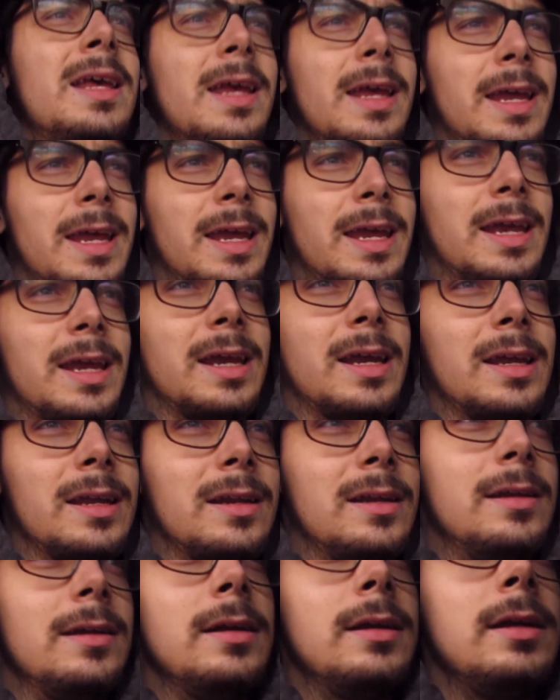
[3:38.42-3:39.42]

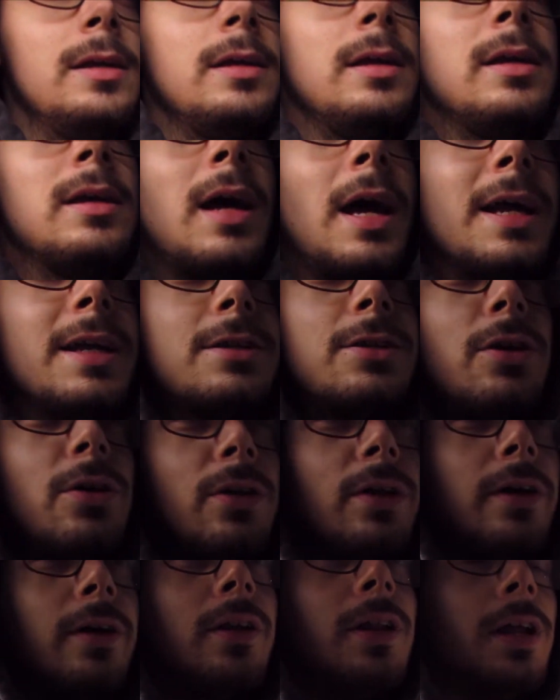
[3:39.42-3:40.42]
and I saw
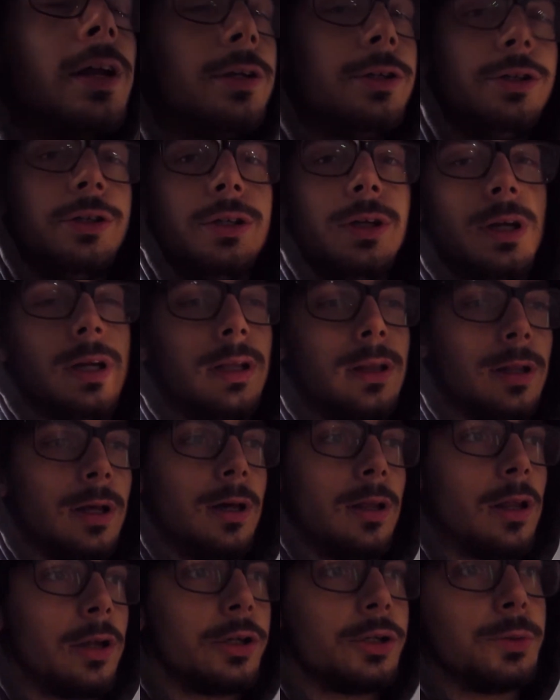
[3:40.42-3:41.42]
the clutch, and the
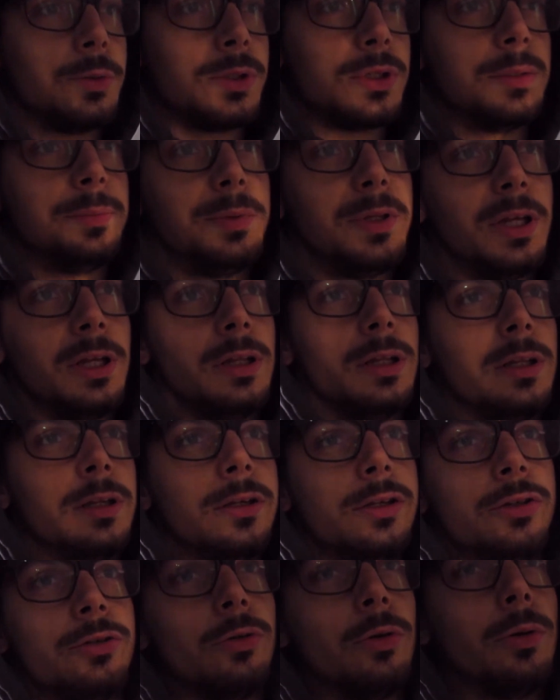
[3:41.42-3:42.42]
clutch was completely
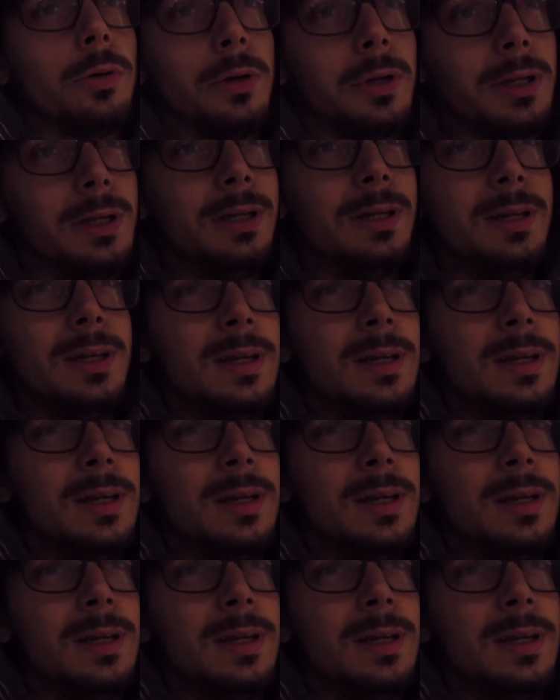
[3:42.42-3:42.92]
destroyed.